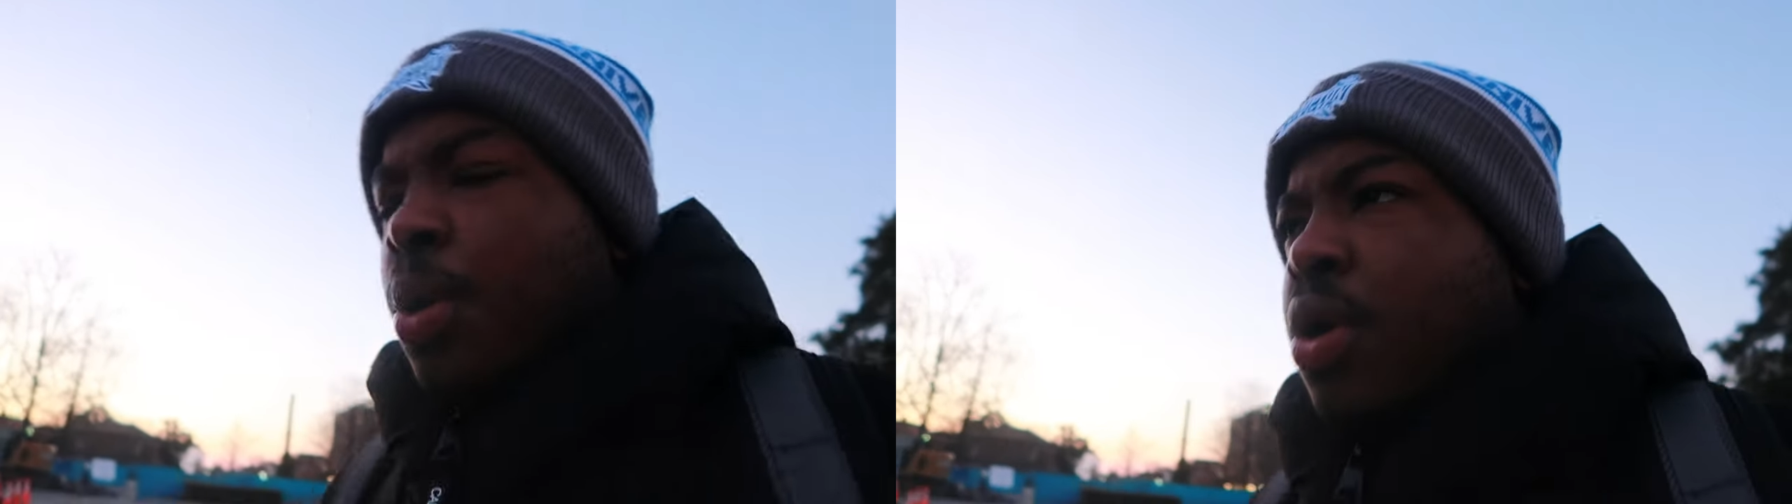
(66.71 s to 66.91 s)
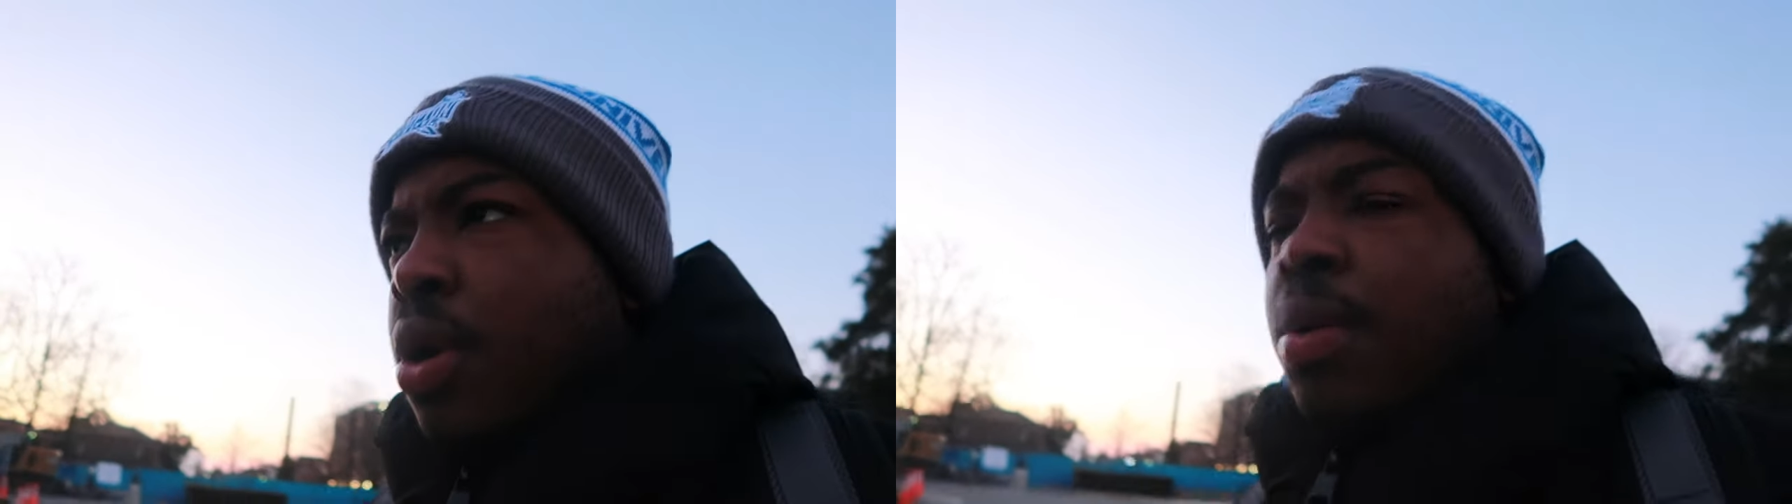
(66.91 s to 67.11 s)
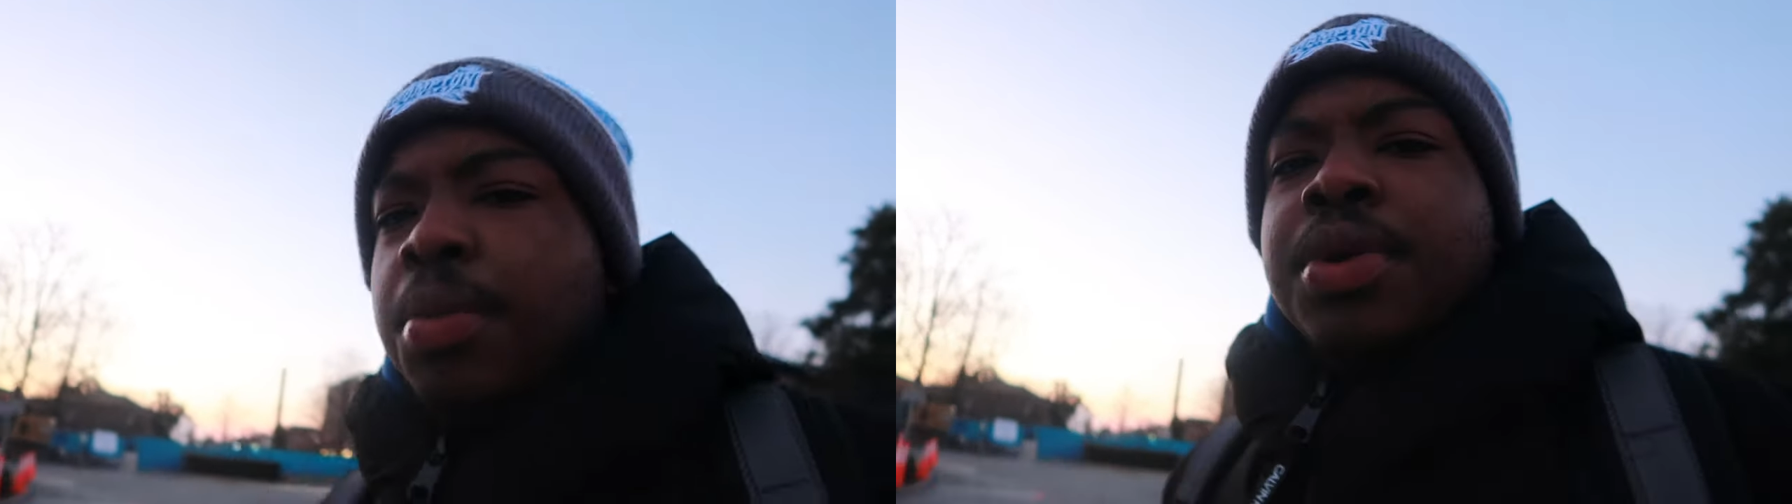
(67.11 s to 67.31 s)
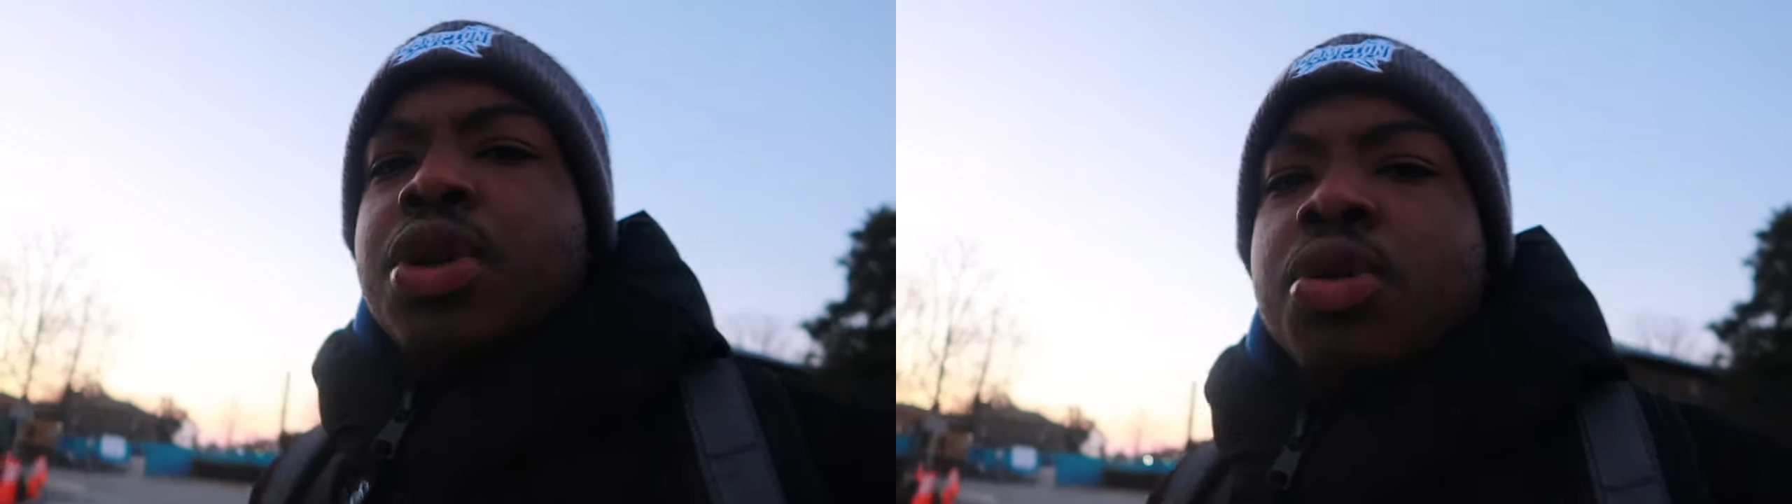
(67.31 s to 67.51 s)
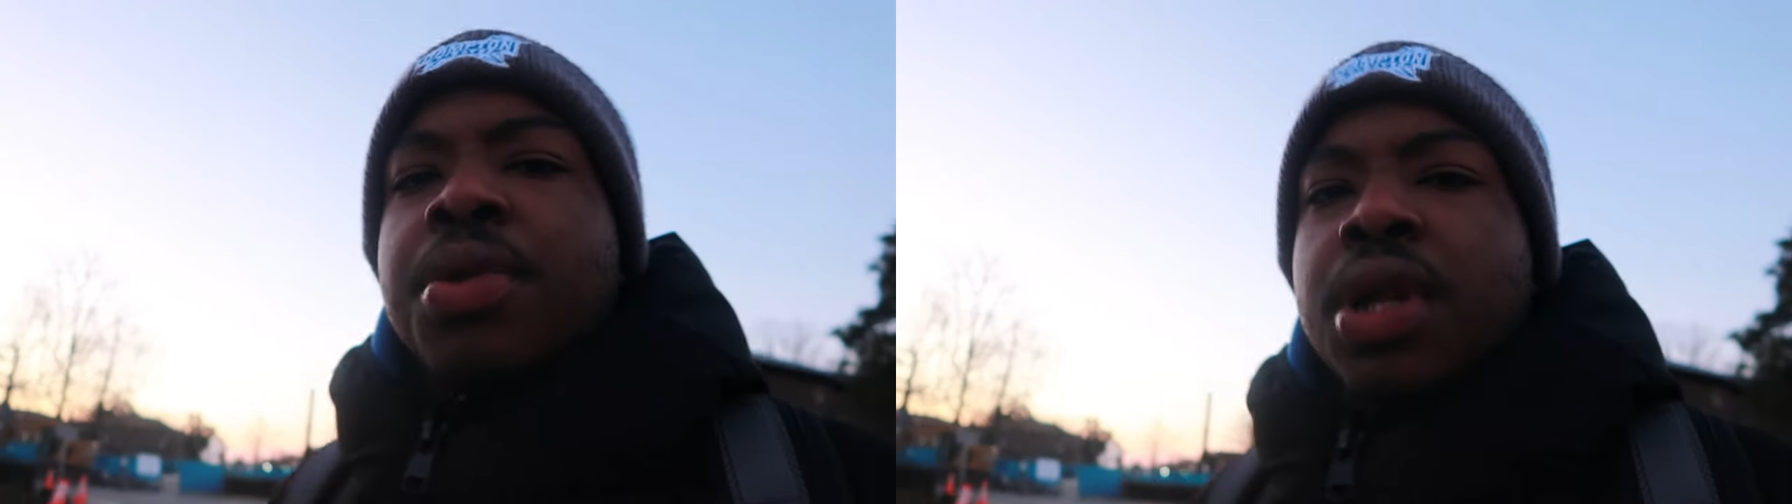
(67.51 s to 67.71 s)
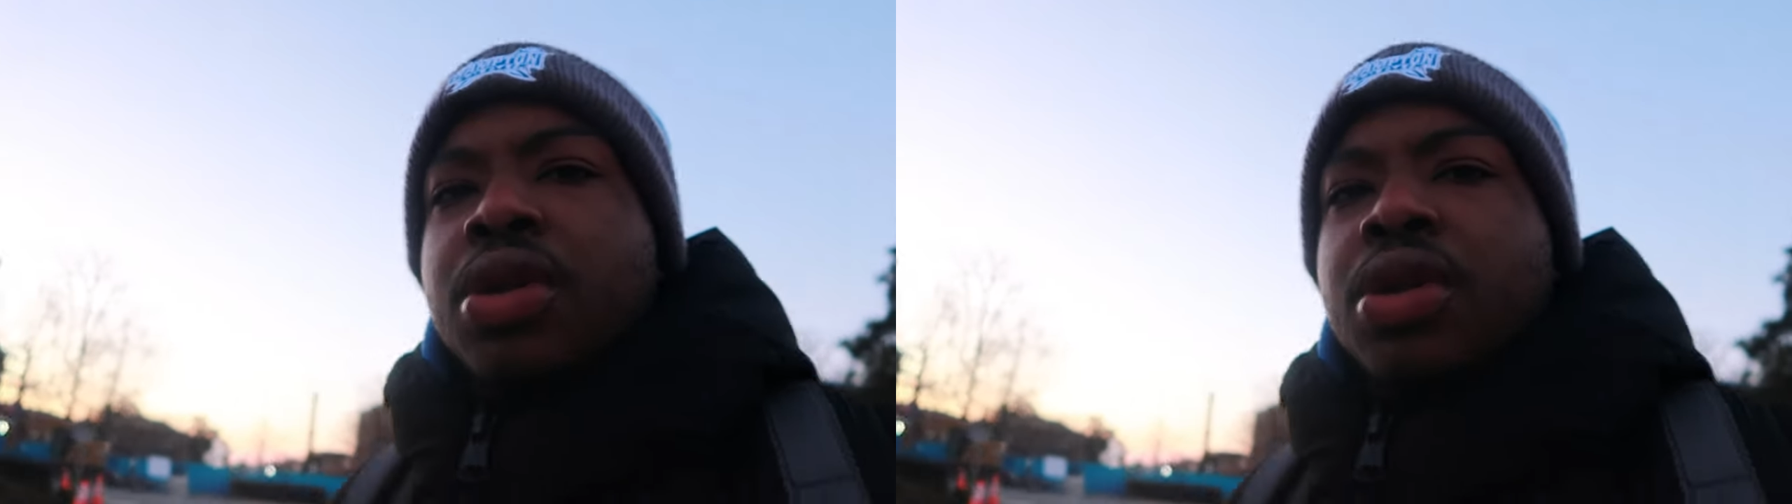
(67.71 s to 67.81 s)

we're gonna be doing,